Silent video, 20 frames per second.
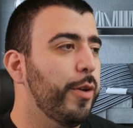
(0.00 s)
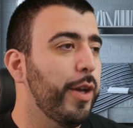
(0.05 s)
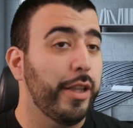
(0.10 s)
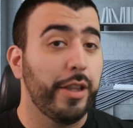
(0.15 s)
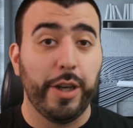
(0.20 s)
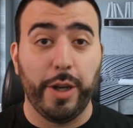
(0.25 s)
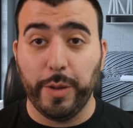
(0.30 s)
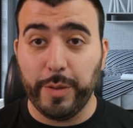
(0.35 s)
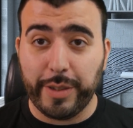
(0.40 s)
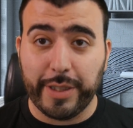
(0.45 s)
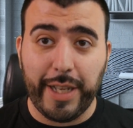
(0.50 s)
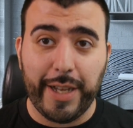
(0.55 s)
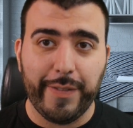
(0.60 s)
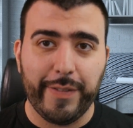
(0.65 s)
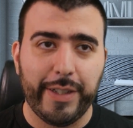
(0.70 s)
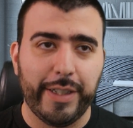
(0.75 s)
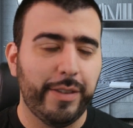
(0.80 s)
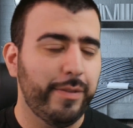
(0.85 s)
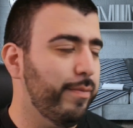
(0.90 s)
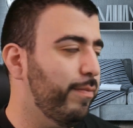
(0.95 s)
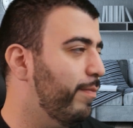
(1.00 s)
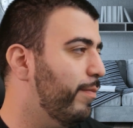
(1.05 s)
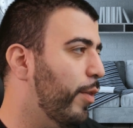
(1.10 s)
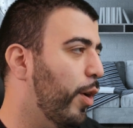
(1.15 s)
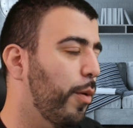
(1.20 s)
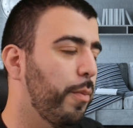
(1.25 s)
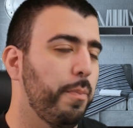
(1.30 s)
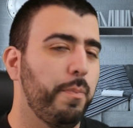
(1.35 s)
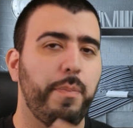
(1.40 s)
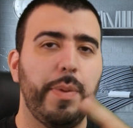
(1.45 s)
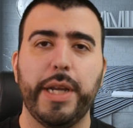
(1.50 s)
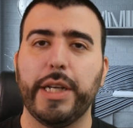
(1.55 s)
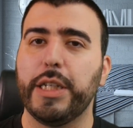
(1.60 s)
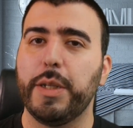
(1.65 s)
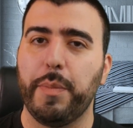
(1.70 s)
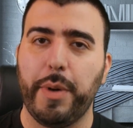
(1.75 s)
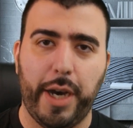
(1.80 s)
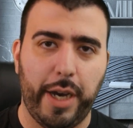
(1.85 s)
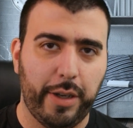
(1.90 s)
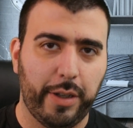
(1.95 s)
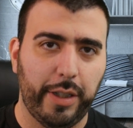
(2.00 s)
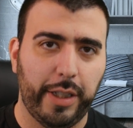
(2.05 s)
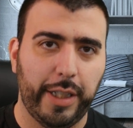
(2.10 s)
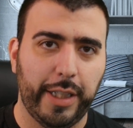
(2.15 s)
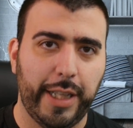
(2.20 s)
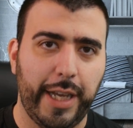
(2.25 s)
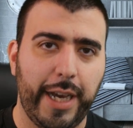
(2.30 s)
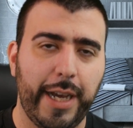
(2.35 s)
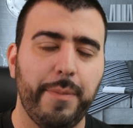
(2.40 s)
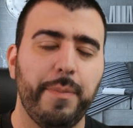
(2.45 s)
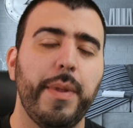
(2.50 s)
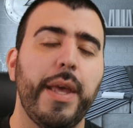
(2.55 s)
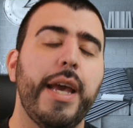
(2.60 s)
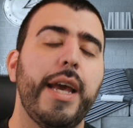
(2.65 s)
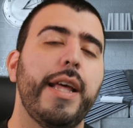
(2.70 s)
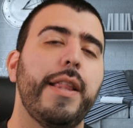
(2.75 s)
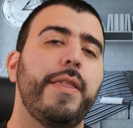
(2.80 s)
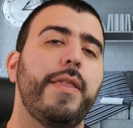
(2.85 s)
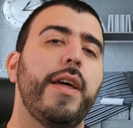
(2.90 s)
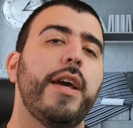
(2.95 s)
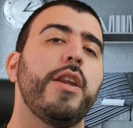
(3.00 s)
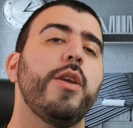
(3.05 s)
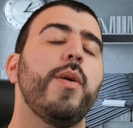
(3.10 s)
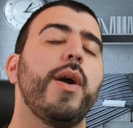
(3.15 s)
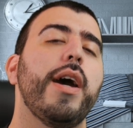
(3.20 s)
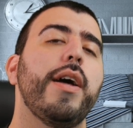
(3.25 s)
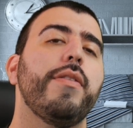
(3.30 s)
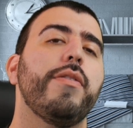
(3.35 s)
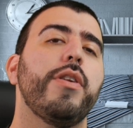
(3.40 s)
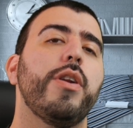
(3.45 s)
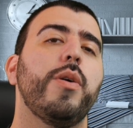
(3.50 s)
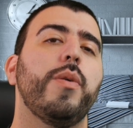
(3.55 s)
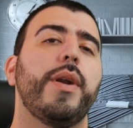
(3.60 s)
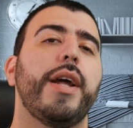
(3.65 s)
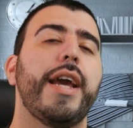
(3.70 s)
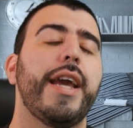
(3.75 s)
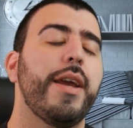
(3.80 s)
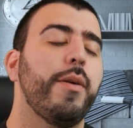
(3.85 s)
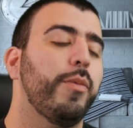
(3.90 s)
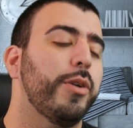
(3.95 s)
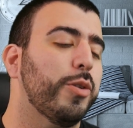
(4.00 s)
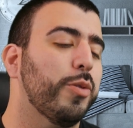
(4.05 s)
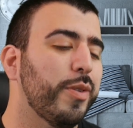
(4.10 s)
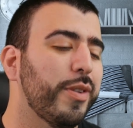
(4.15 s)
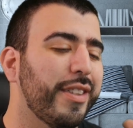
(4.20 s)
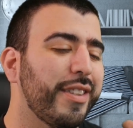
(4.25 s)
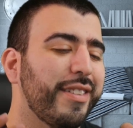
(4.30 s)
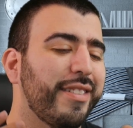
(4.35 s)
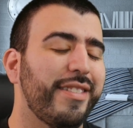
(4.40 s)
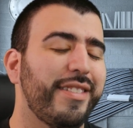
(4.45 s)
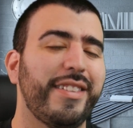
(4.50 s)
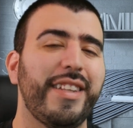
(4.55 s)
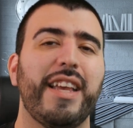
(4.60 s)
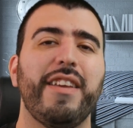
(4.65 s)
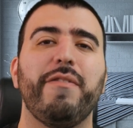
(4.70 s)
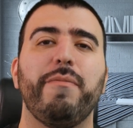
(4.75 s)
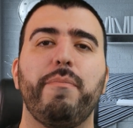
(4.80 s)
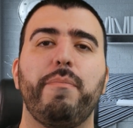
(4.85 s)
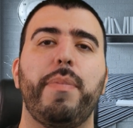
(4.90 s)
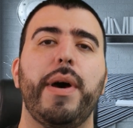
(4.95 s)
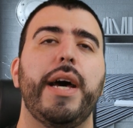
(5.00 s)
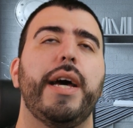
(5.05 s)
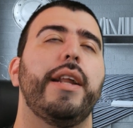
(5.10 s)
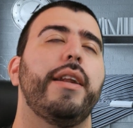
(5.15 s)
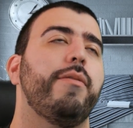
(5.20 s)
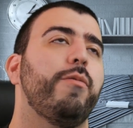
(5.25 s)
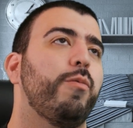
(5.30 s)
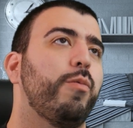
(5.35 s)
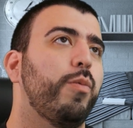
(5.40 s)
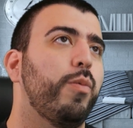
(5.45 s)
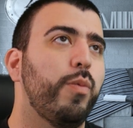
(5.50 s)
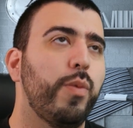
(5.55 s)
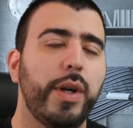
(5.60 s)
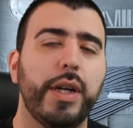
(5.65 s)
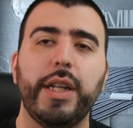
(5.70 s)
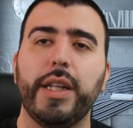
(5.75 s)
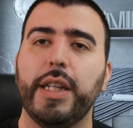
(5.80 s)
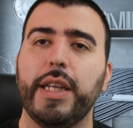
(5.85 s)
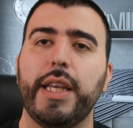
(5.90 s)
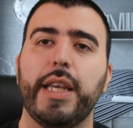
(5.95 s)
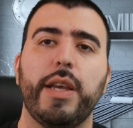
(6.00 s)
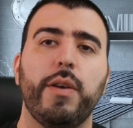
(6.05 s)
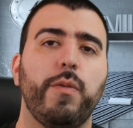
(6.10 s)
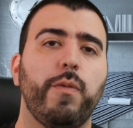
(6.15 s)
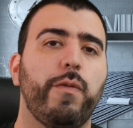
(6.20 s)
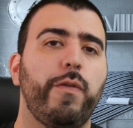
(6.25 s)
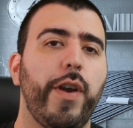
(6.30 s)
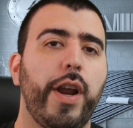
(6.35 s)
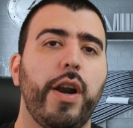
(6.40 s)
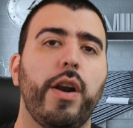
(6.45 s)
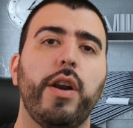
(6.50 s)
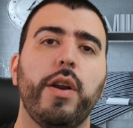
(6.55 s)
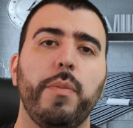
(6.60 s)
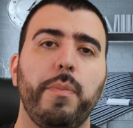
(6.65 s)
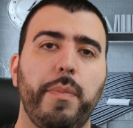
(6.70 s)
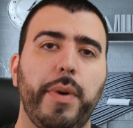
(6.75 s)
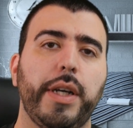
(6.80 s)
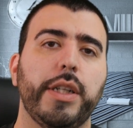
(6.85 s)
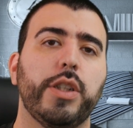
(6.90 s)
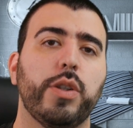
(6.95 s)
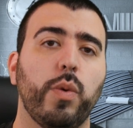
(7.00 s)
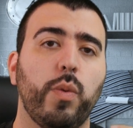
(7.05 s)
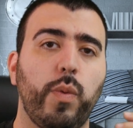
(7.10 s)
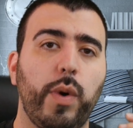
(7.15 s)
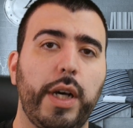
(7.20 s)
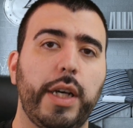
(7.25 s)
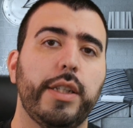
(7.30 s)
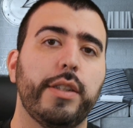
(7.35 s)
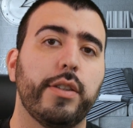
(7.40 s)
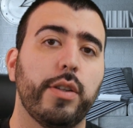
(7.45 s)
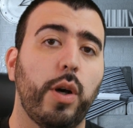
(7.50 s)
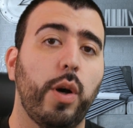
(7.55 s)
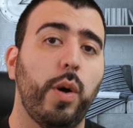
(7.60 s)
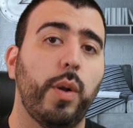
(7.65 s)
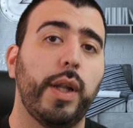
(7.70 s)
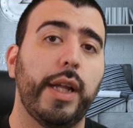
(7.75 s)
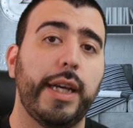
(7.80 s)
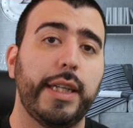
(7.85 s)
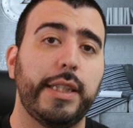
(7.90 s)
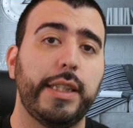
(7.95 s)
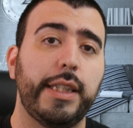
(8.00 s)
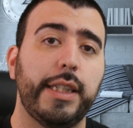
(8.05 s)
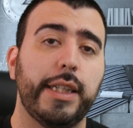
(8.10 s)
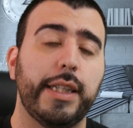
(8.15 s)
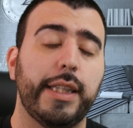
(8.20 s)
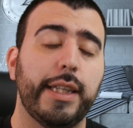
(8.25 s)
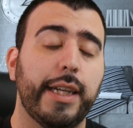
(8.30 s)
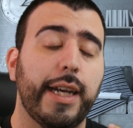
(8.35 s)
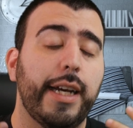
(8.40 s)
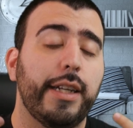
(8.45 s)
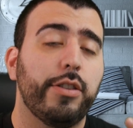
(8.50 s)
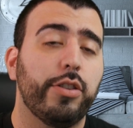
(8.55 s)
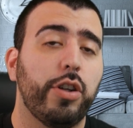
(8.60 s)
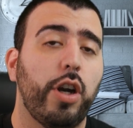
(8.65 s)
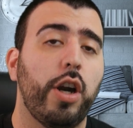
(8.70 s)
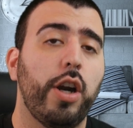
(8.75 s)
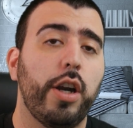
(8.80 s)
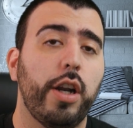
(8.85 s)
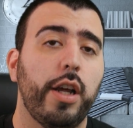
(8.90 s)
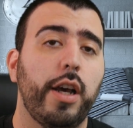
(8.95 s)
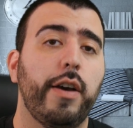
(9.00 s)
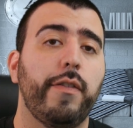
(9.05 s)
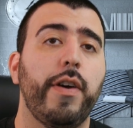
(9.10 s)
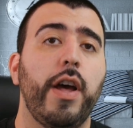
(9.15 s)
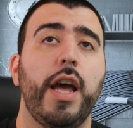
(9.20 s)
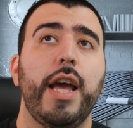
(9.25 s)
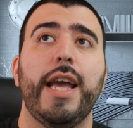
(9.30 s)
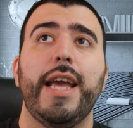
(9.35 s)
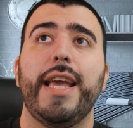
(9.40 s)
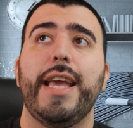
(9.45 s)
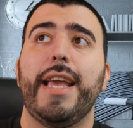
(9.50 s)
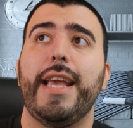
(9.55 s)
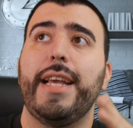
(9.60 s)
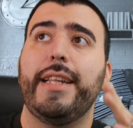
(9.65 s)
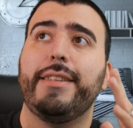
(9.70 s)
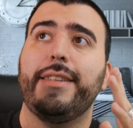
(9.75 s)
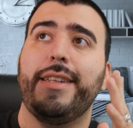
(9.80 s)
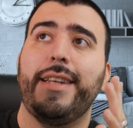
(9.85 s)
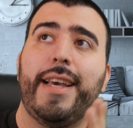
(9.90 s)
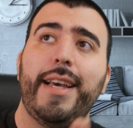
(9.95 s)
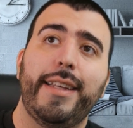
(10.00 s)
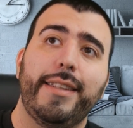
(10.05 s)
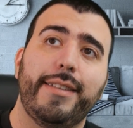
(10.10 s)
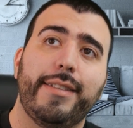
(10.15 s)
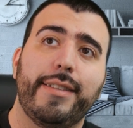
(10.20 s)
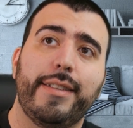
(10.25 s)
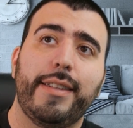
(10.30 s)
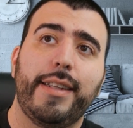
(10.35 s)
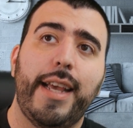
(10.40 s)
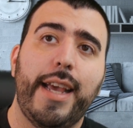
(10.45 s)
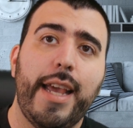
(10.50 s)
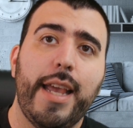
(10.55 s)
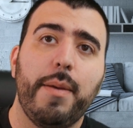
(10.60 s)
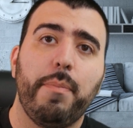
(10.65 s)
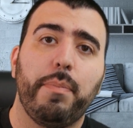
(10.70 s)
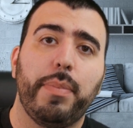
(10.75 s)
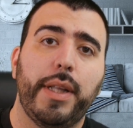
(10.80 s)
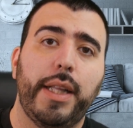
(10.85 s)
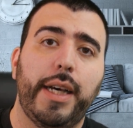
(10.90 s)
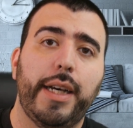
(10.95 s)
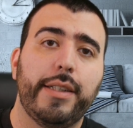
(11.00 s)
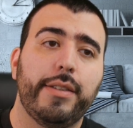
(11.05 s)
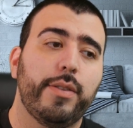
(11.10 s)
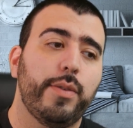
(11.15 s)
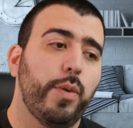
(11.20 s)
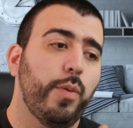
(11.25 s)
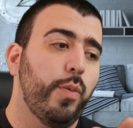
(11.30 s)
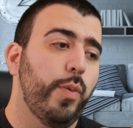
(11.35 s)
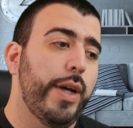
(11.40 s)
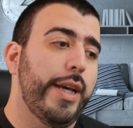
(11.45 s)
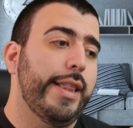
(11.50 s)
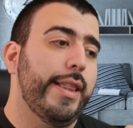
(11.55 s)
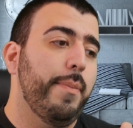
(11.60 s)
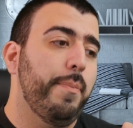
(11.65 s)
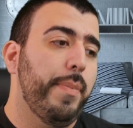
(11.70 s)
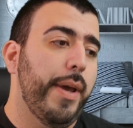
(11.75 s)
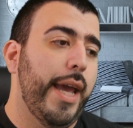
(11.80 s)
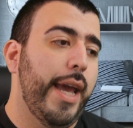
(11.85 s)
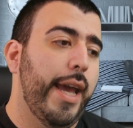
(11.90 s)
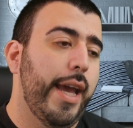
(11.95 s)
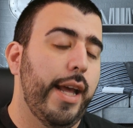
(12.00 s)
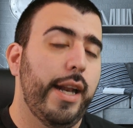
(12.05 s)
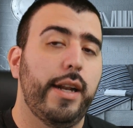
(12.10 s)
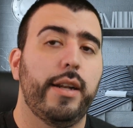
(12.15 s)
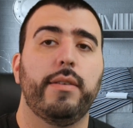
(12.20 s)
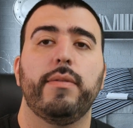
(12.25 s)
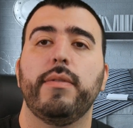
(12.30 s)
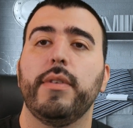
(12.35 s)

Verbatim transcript: You had the Note 7, big debacle on that. Then you had the Note 8, which was a safe bet. Really, it very much was the whole idea that got started of, it's an S8 Plus with a pen.